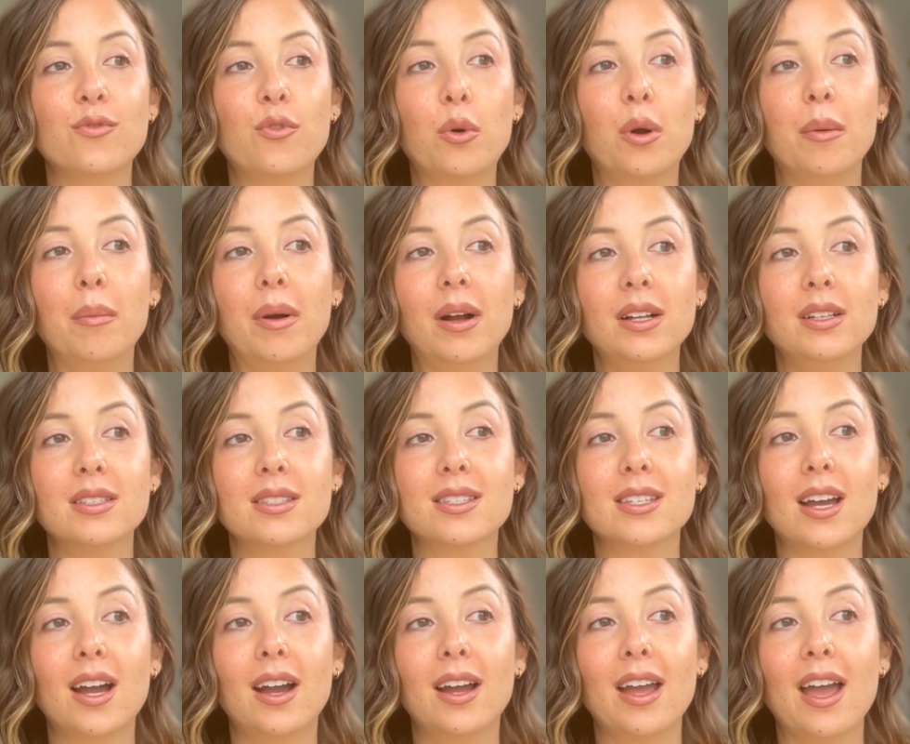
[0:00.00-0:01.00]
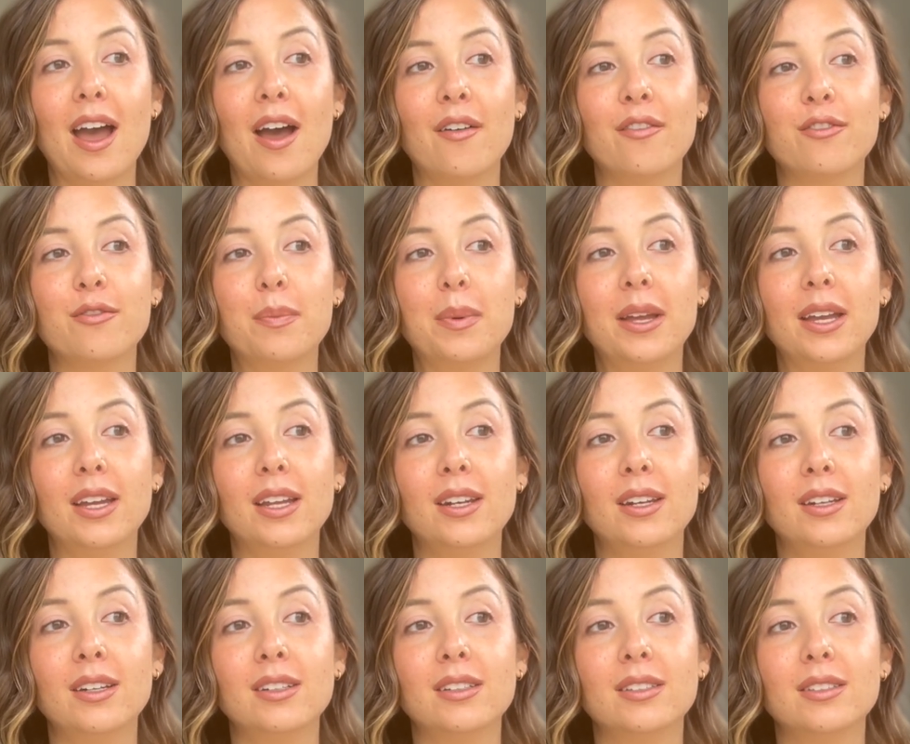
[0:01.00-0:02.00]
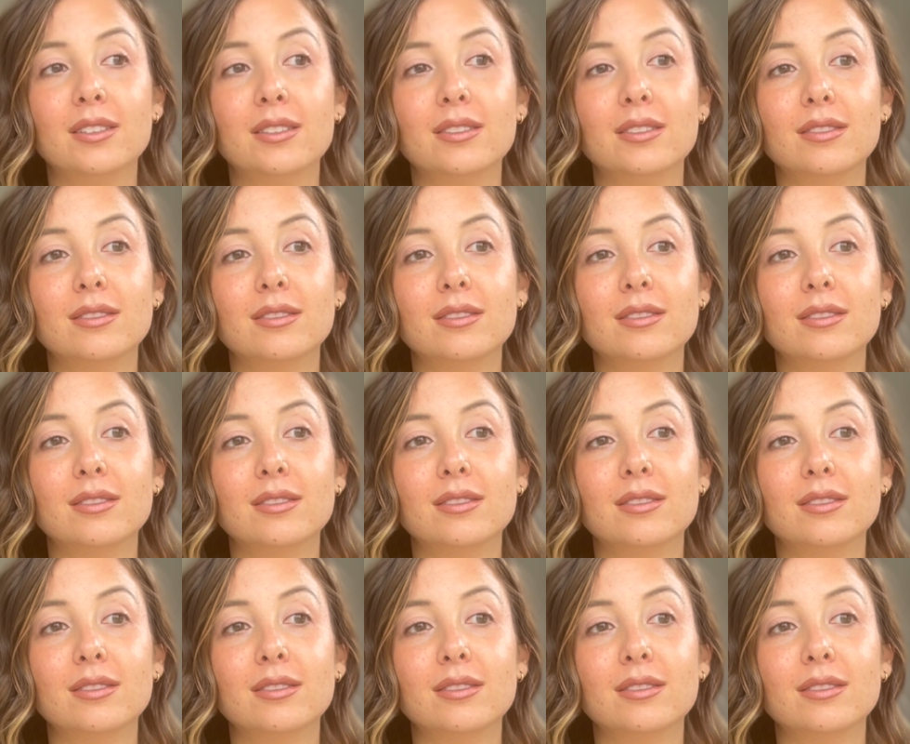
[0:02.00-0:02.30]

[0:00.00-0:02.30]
4 months, I have been